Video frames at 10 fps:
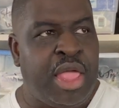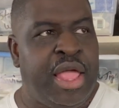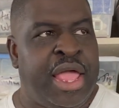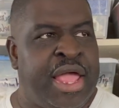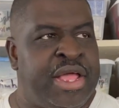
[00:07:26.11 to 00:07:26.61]

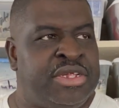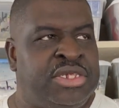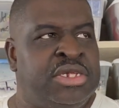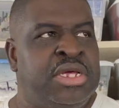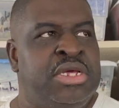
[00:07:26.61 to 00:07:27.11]

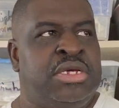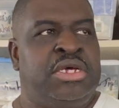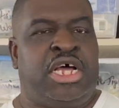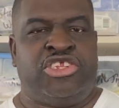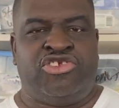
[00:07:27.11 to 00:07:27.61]
is
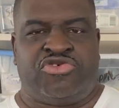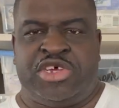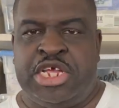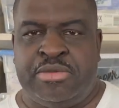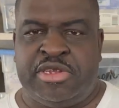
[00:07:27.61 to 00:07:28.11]
a
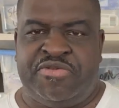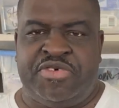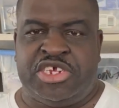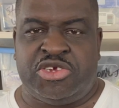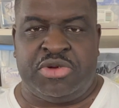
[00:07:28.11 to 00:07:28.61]
dream to
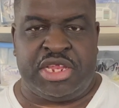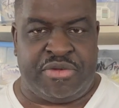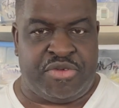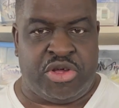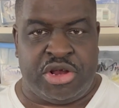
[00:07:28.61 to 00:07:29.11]
fish with
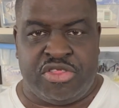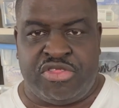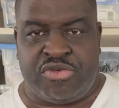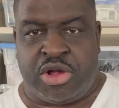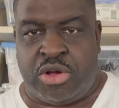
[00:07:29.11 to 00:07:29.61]
if you're going to
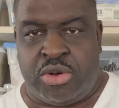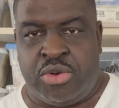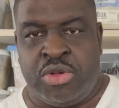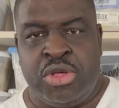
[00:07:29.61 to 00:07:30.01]
throw,